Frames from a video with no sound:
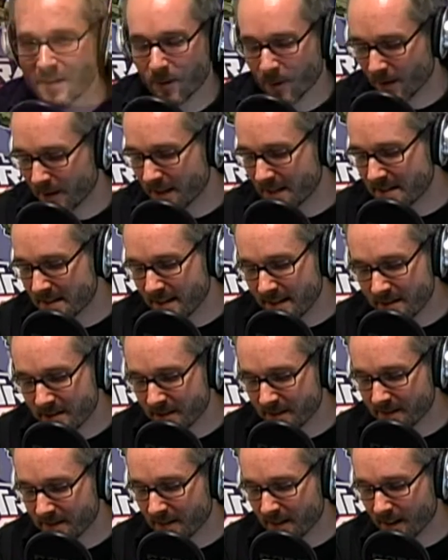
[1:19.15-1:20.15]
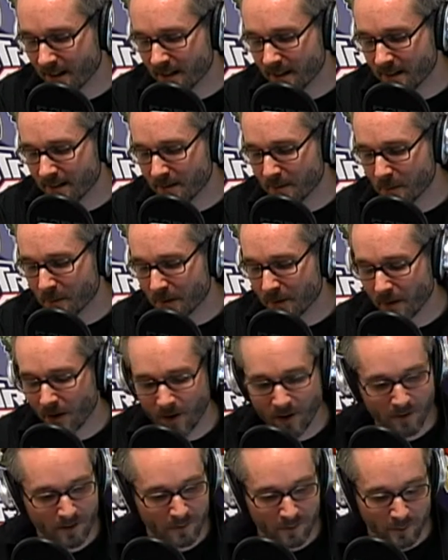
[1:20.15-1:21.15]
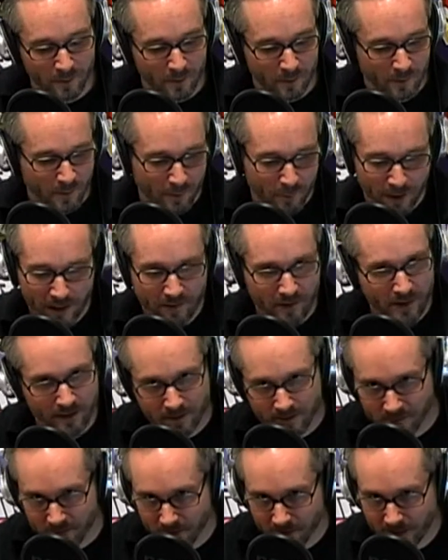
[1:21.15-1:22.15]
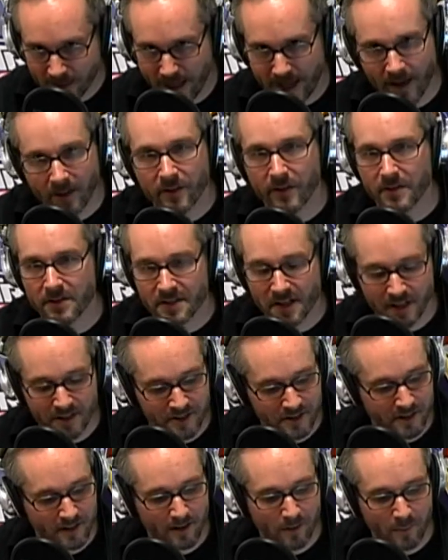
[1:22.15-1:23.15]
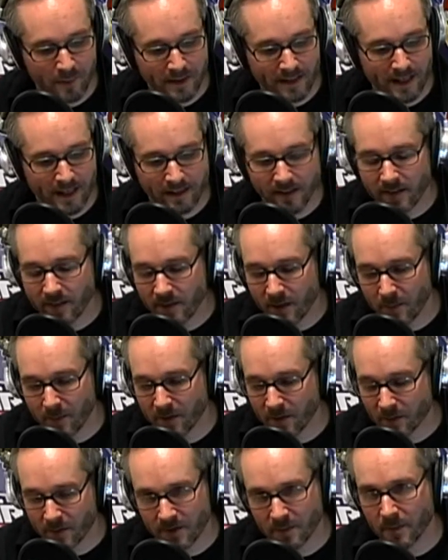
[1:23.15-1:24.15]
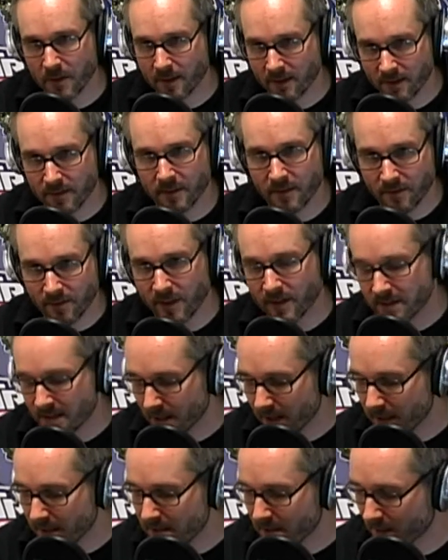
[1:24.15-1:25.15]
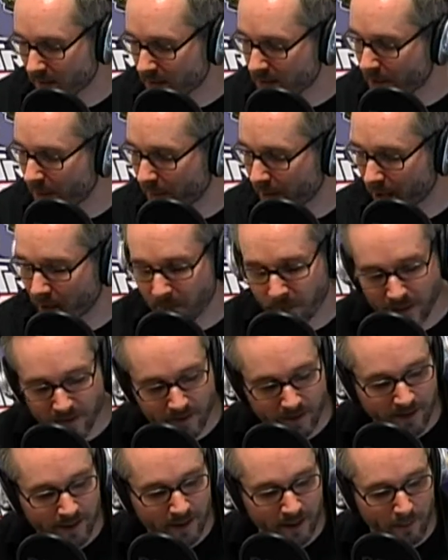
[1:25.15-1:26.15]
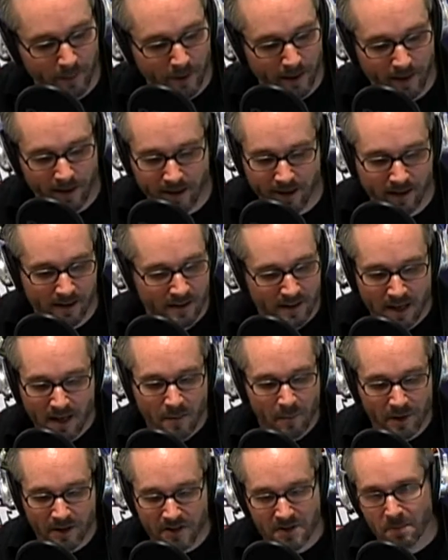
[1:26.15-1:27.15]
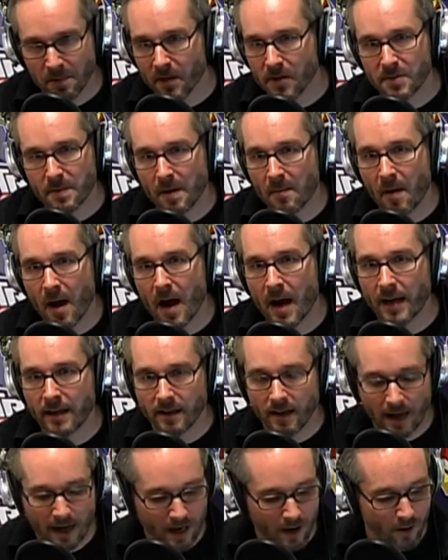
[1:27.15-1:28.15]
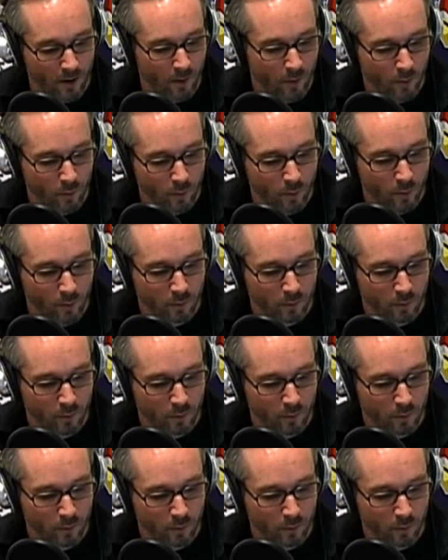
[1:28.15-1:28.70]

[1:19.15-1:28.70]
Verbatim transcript: organization. We're gonna have a calendar section up at the end of this episode with some of the exciting stuff that's coming up in the Ann Arbor area. But it just blows my mind how